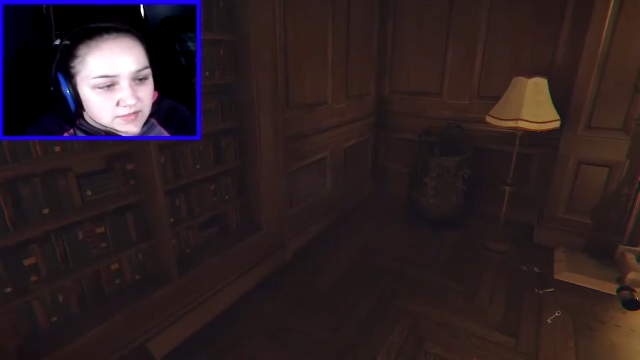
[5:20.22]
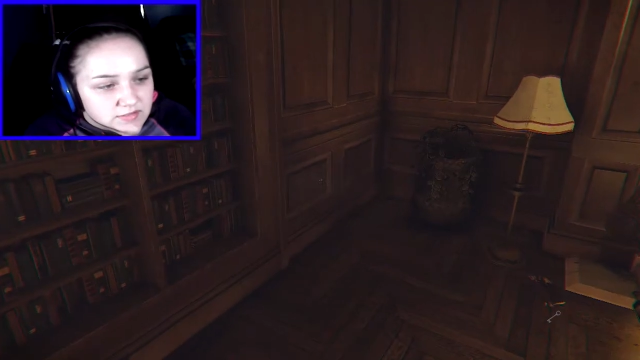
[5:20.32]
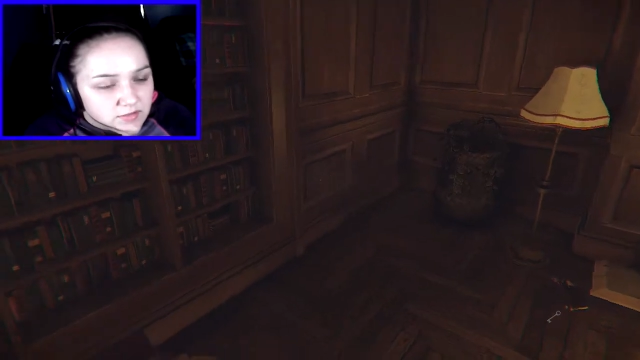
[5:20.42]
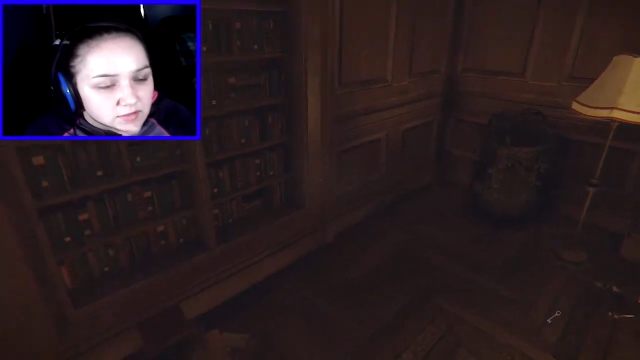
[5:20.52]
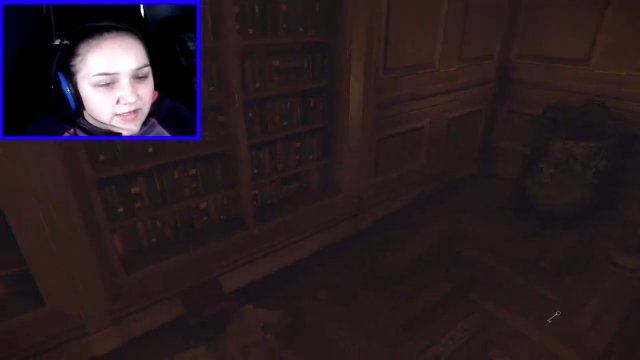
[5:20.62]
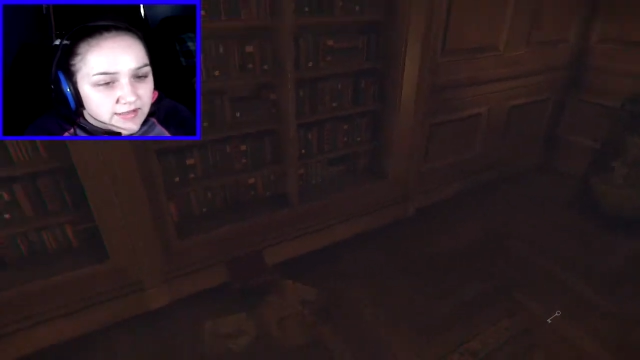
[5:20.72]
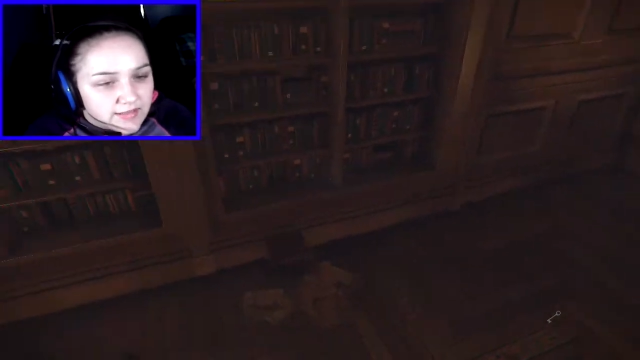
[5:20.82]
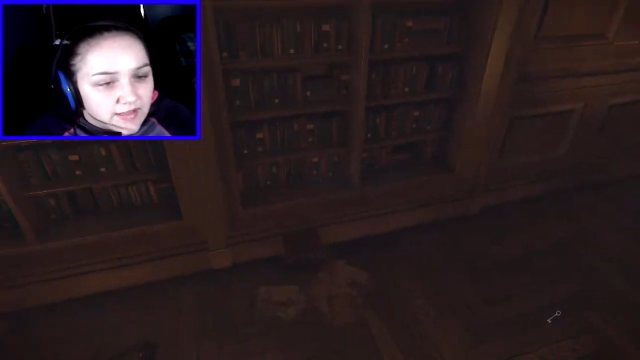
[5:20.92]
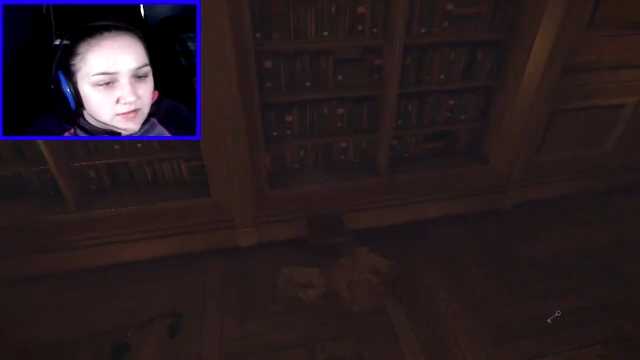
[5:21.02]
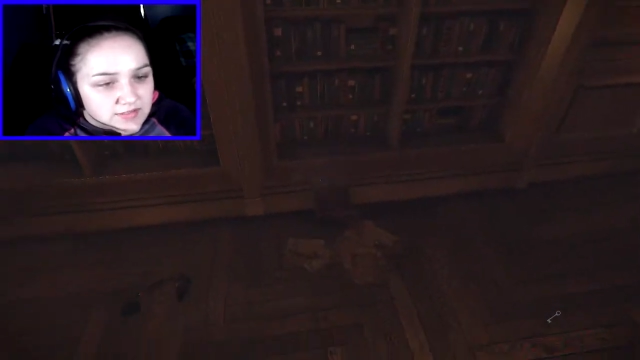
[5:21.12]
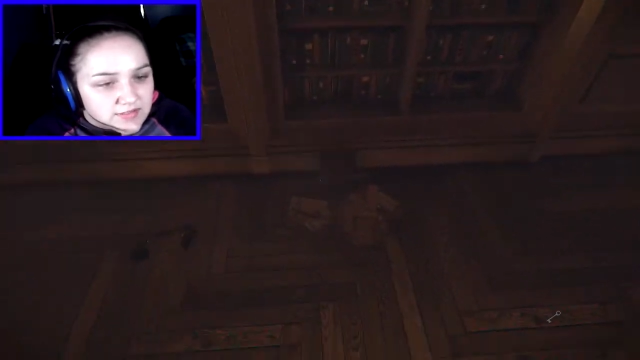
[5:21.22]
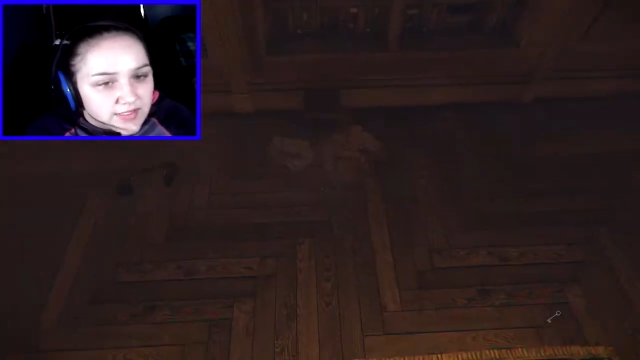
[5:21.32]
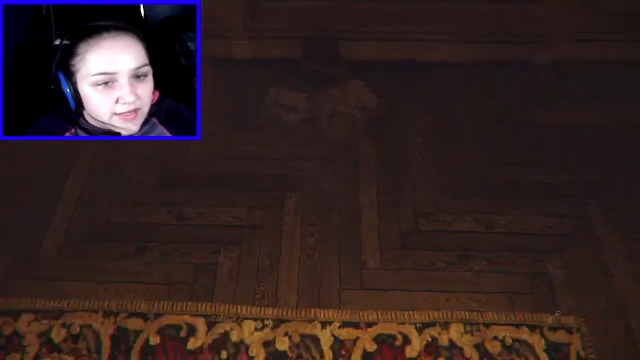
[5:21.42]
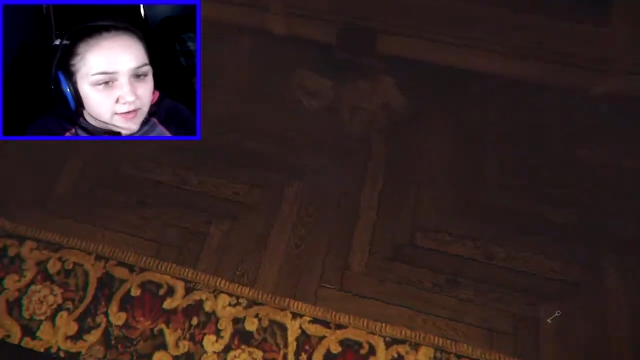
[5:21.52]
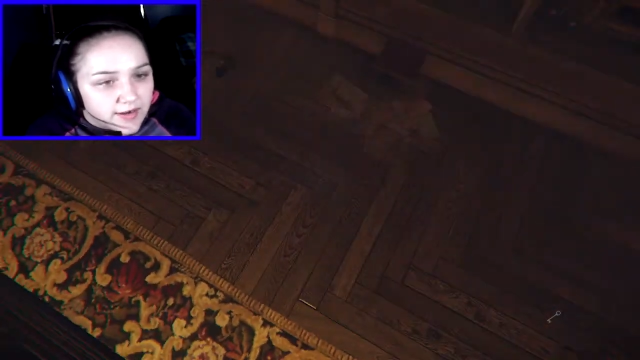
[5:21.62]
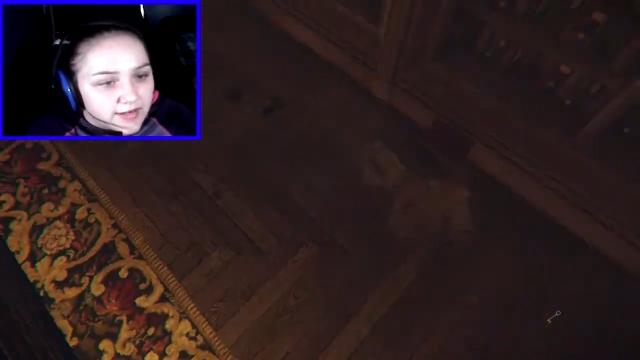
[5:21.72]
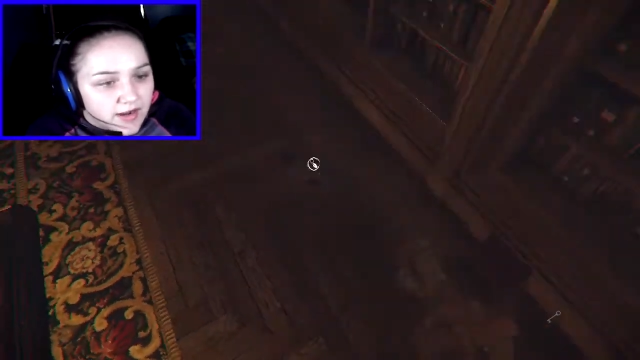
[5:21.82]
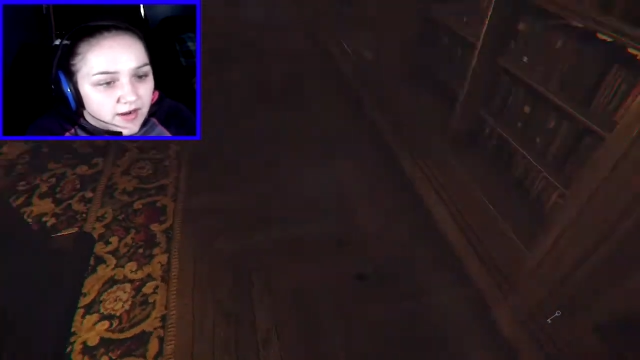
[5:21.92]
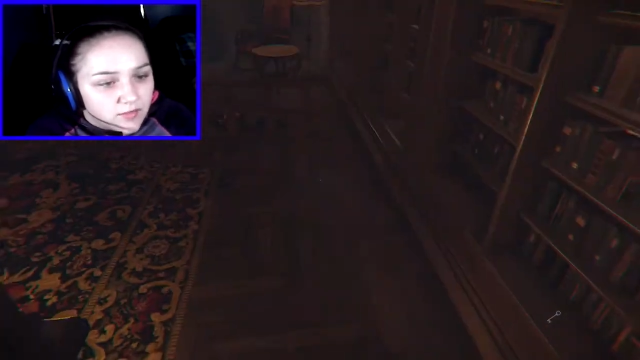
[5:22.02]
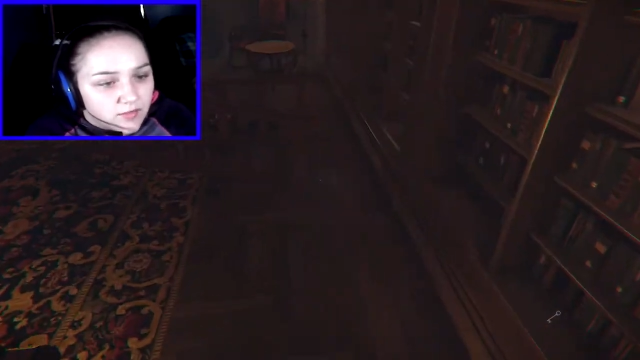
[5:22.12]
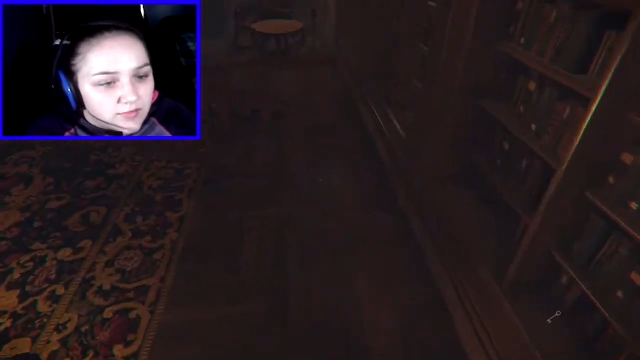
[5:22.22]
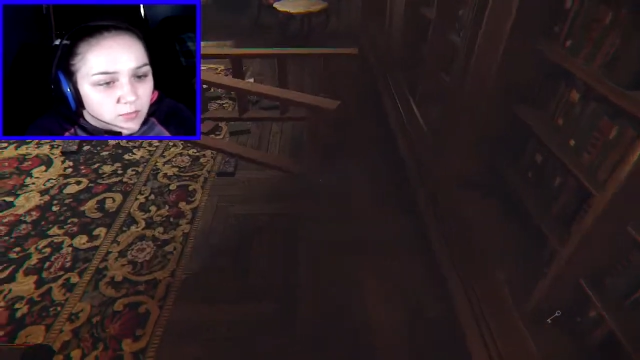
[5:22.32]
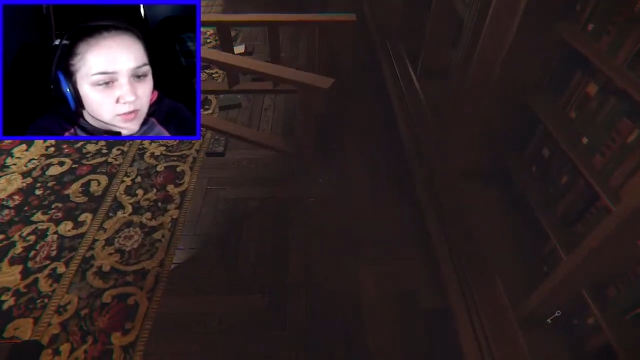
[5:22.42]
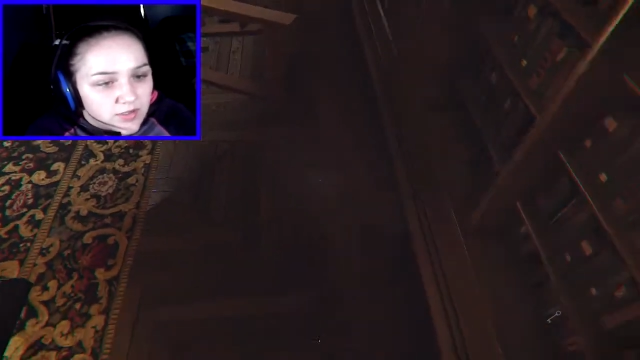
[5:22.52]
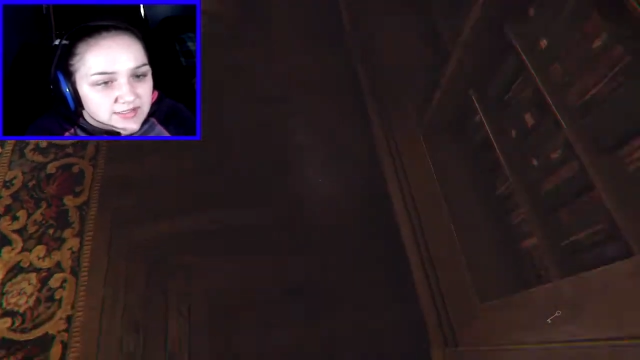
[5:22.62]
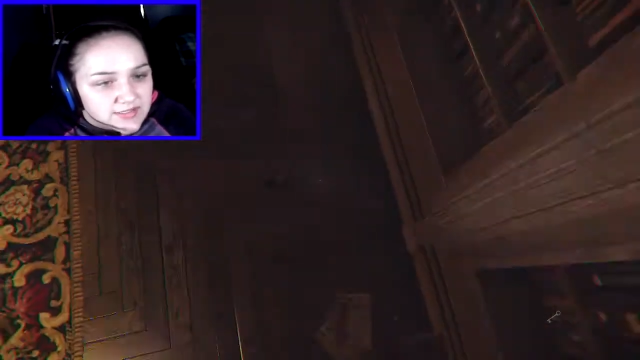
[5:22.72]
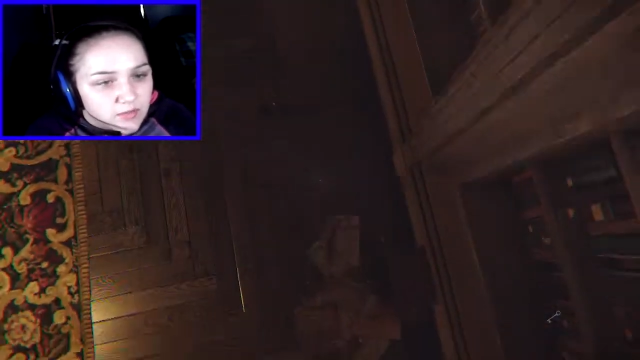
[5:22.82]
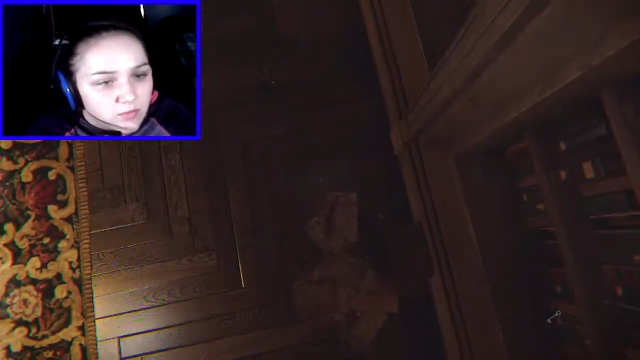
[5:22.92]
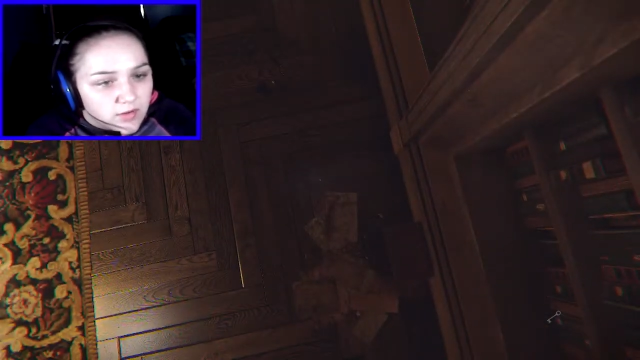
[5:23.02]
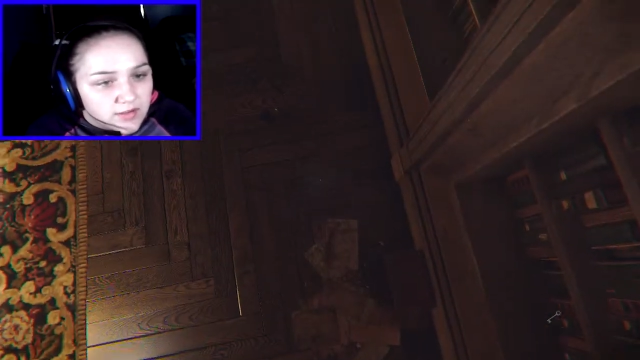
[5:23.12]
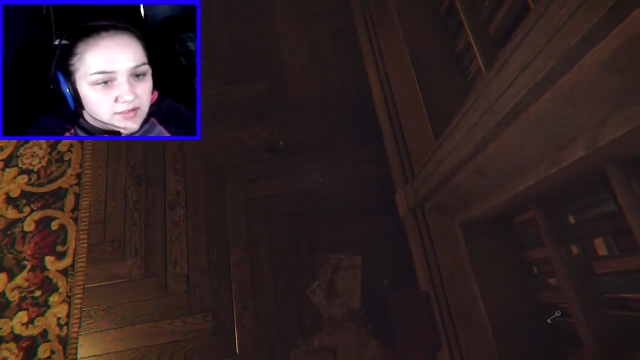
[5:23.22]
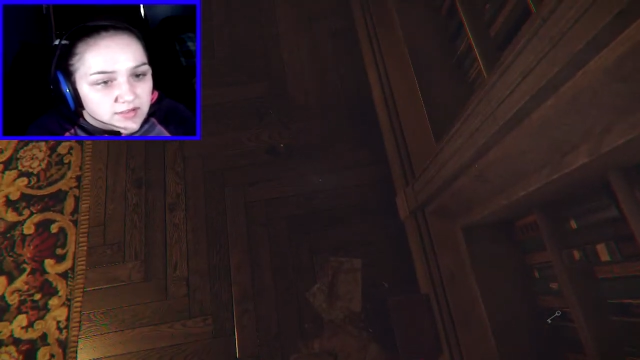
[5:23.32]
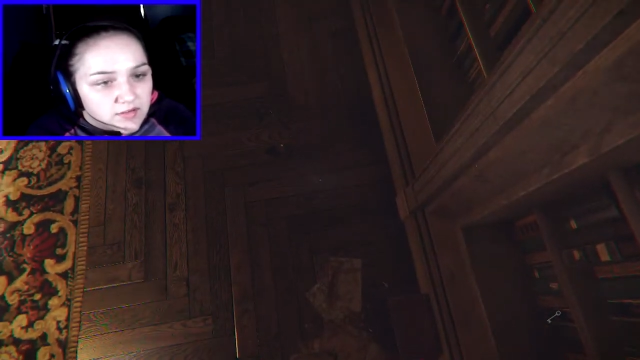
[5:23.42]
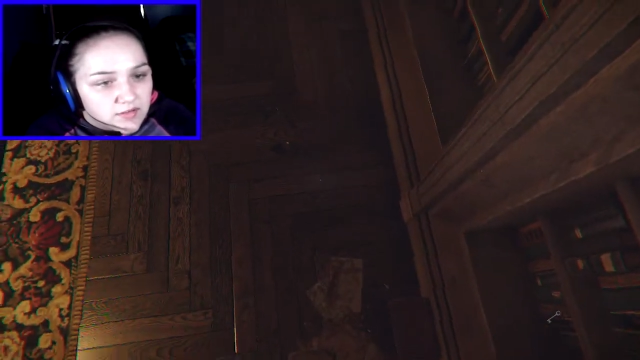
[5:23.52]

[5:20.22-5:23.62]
Is there anything else in here I need? I don't think. What is that? Ooh, why?